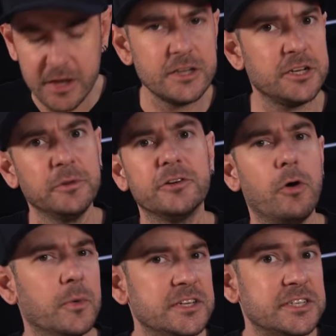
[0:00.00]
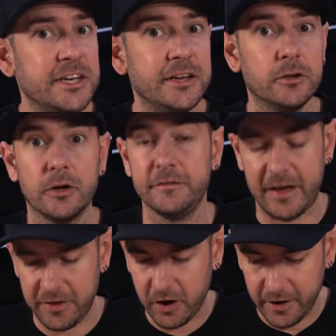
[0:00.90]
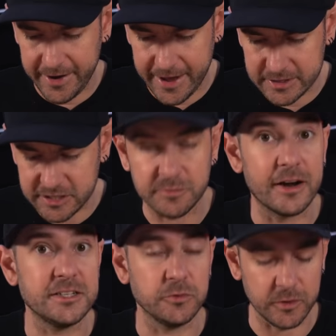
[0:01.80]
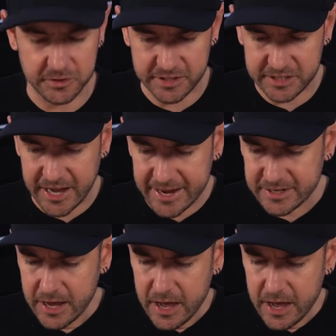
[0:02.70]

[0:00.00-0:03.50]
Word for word: similar to what we see in a lot of other high-end sim racing wheels these days.